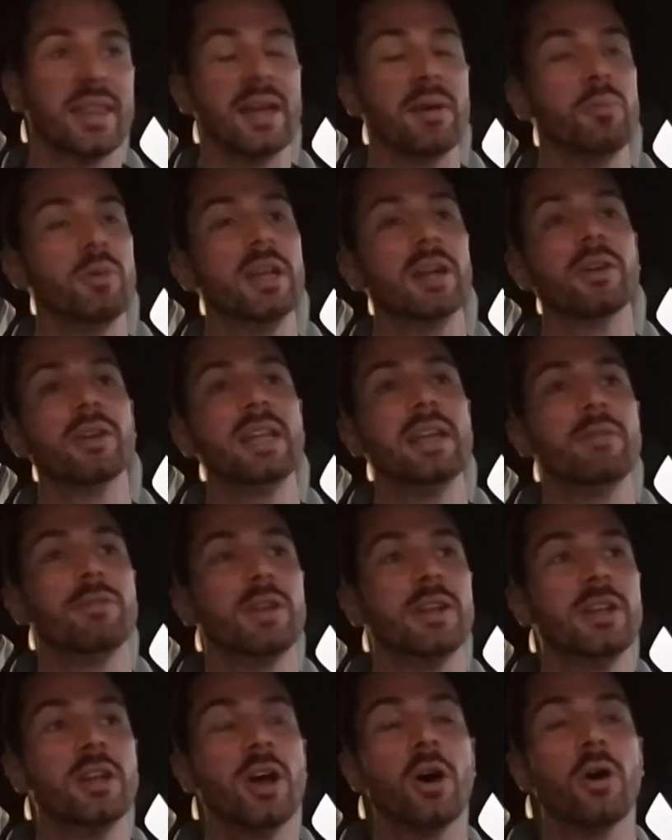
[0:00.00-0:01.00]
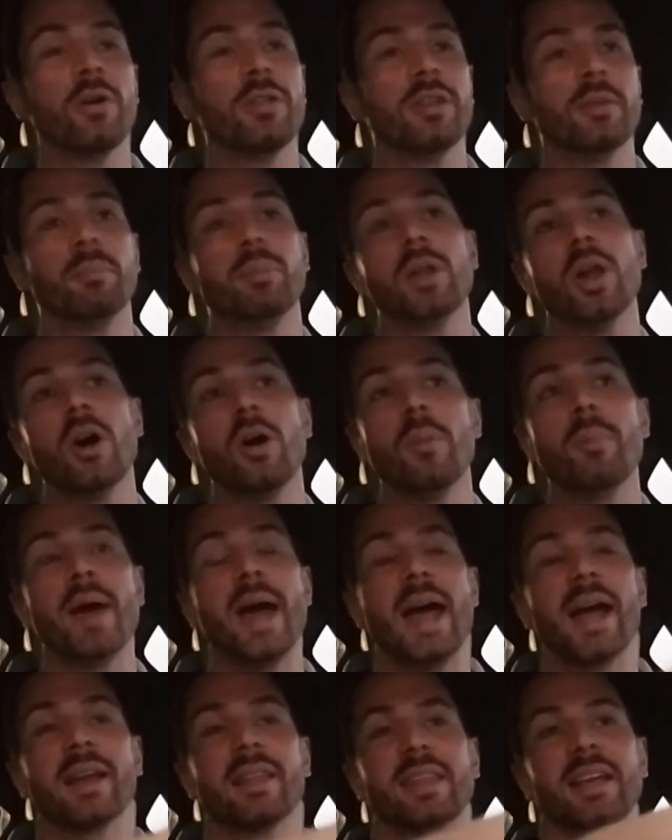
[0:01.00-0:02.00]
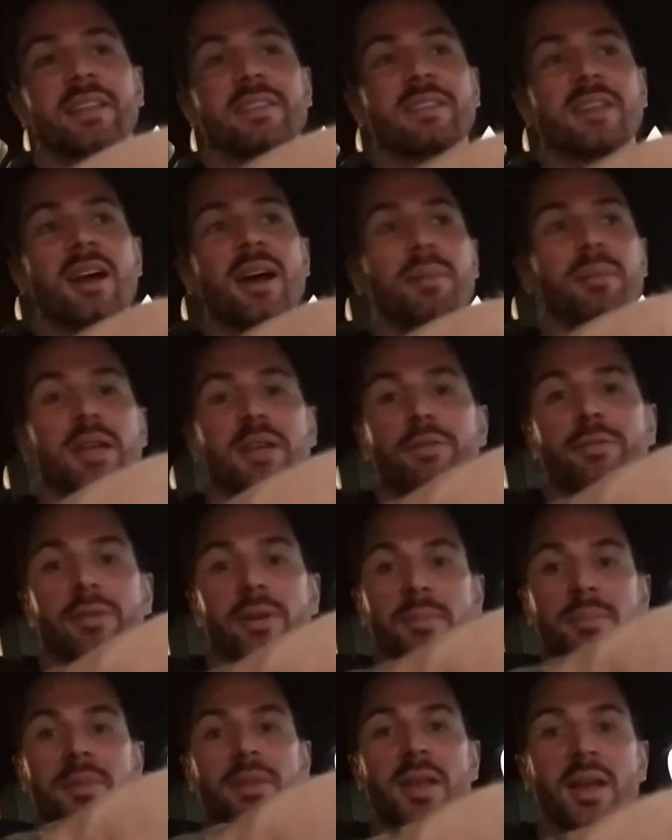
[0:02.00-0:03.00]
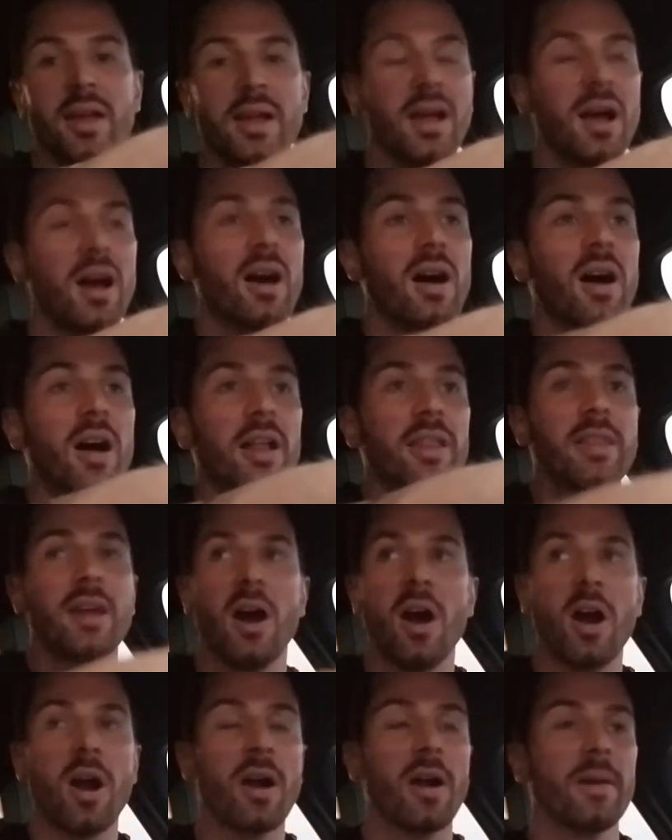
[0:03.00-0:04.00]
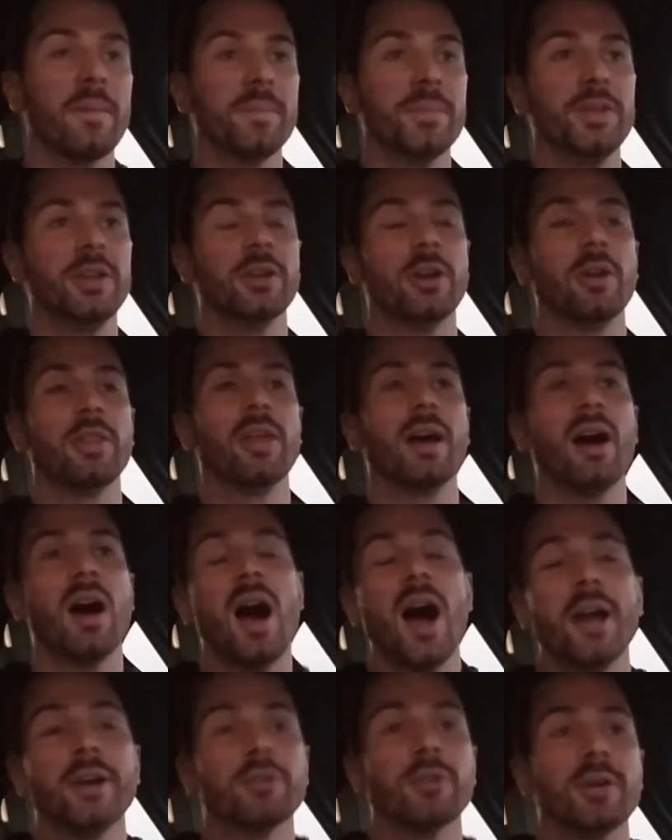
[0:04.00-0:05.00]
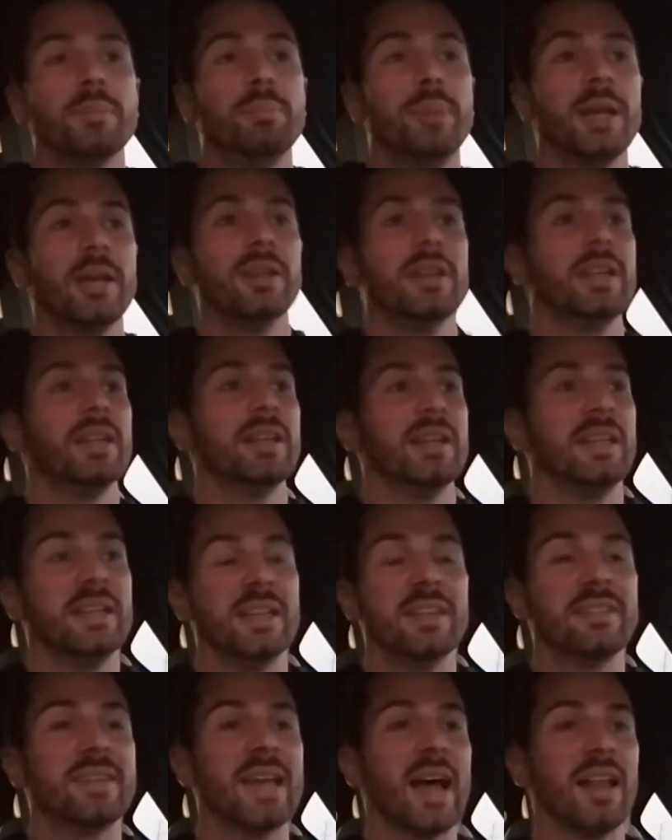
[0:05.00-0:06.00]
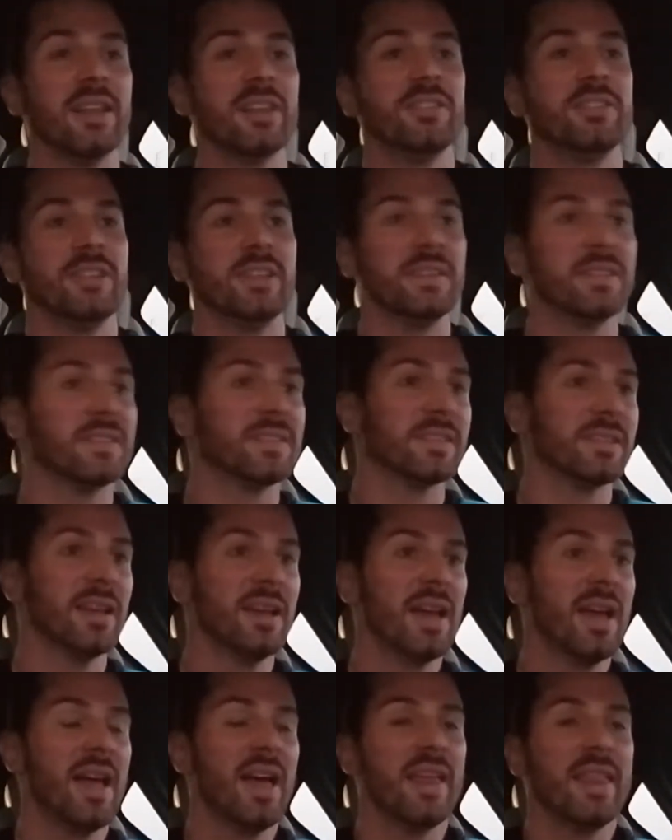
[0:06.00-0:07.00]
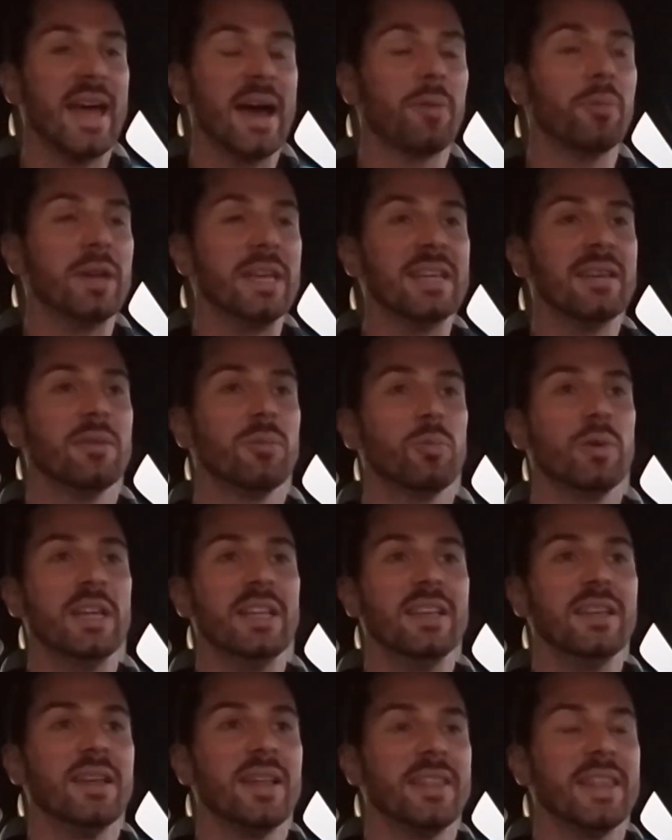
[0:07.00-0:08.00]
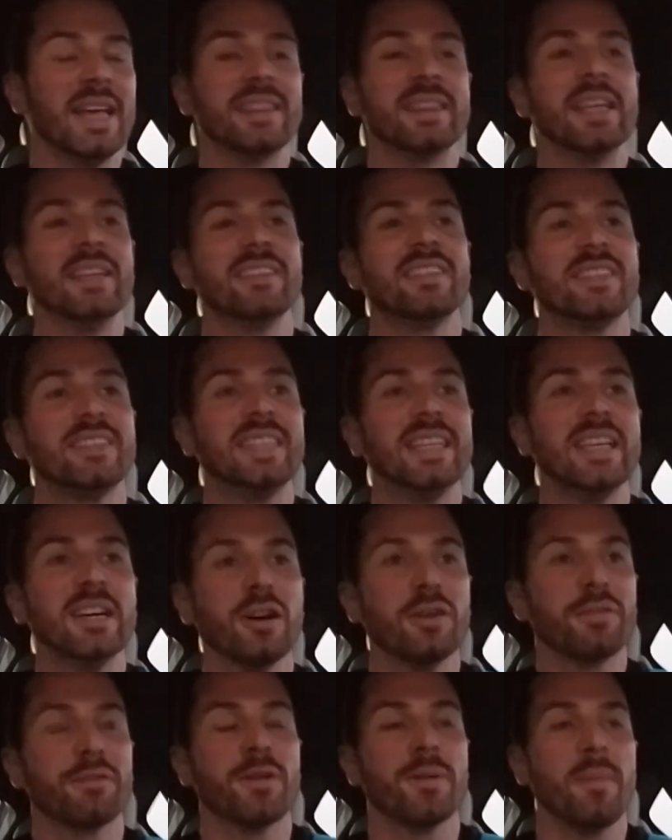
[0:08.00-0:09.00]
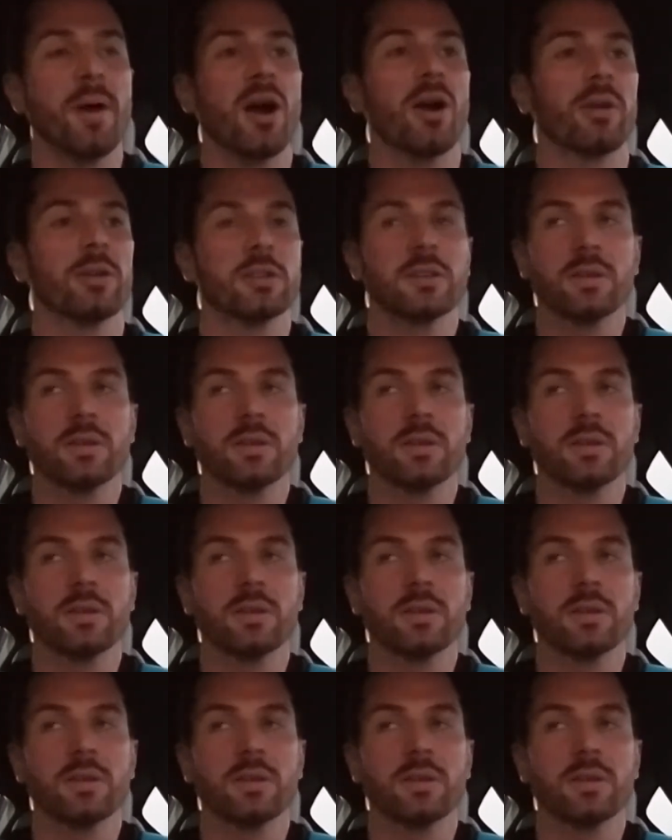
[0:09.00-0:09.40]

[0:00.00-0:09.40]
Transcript: We don't even know the blowback that's coming from all our, the 100 billion in intelligence that that they steal from our